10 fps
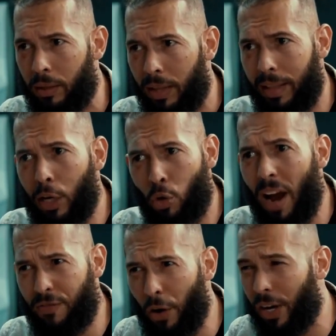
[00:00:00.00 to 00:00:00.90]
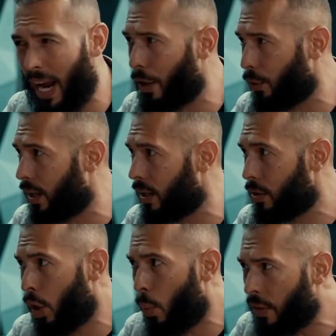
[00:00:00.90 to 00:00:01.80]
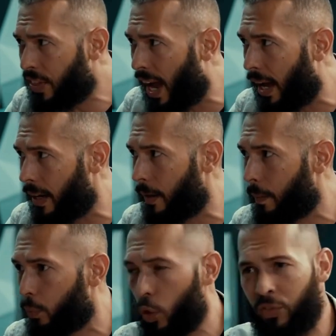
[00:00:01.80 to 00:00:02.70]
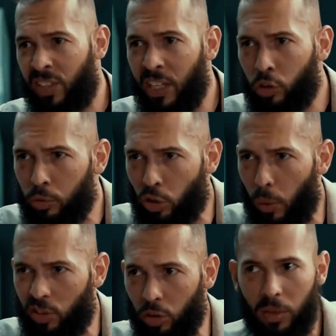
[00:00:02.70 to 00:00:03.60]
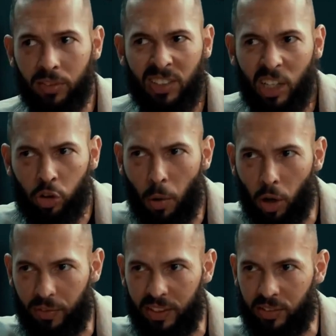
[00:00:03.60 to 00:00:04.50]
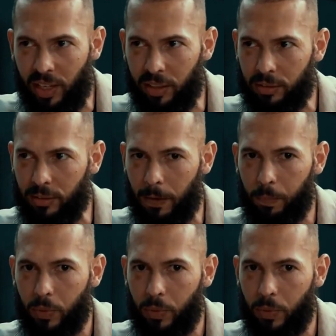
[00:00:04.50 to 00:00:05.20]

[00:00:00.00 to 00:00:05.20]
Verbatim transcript: They cry very angry. You don't want that. You have to teach them stoicism. You have to teach them all of these things.